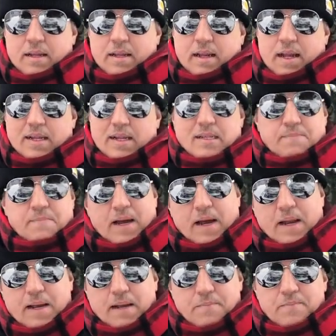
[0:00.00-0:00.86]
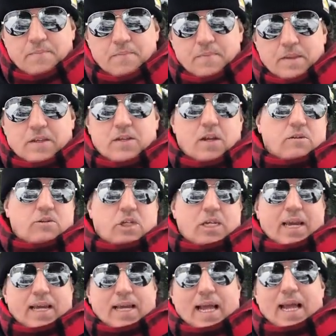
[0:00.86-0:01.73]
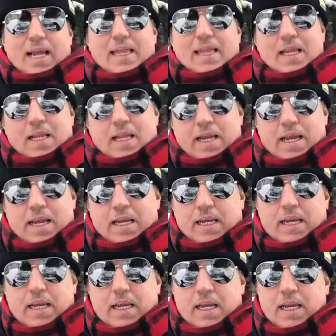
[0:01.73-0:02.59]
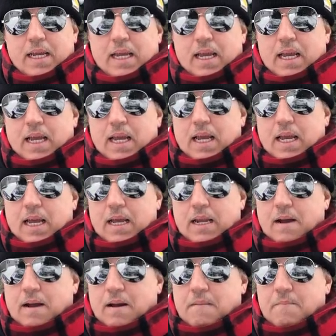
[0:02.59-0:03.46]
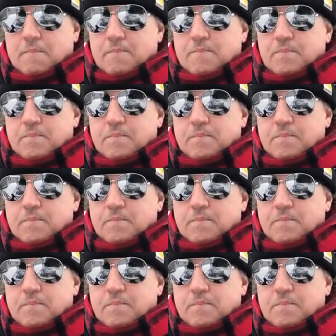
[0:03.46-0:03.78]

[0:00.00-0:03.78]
that's about it. So check out the link, and